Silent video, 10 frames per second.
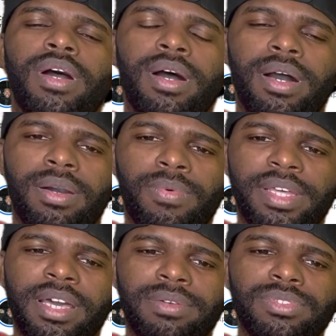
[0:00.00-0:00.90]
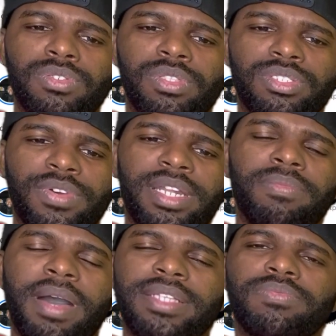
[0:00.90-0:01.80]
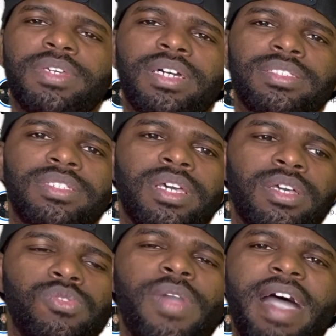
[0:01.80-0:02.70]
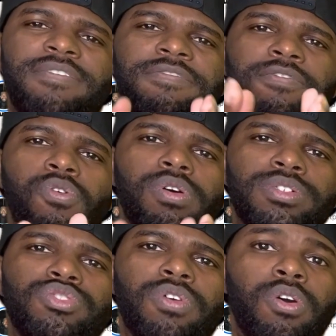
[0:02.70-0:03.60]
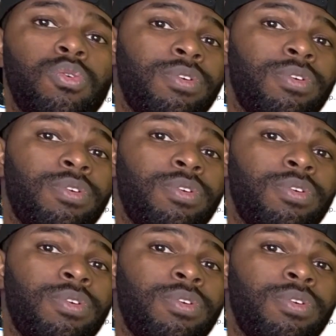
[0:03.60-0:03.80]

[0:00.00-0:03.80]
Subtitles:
when it comes to the trading bots, because you have full control.